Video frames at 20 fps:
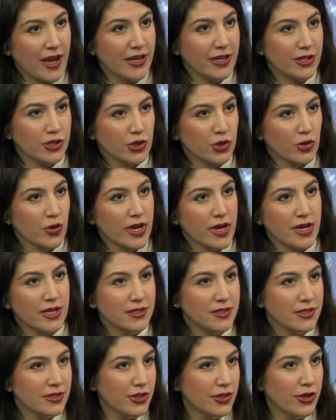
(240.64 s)
integrates,
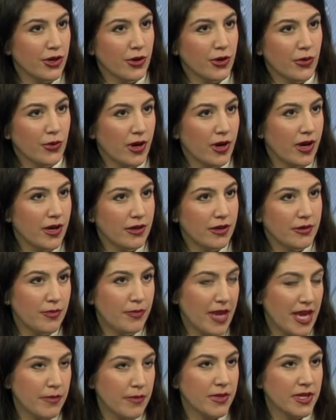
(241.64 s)
you know, mm-hmm.
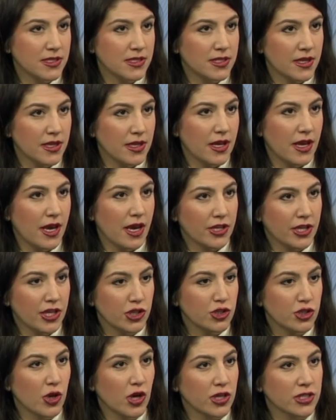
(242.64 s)
payments in it. Can you
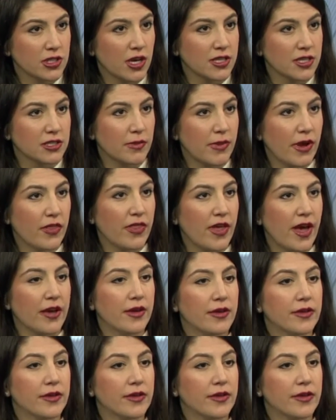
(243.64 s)
talk to us about that?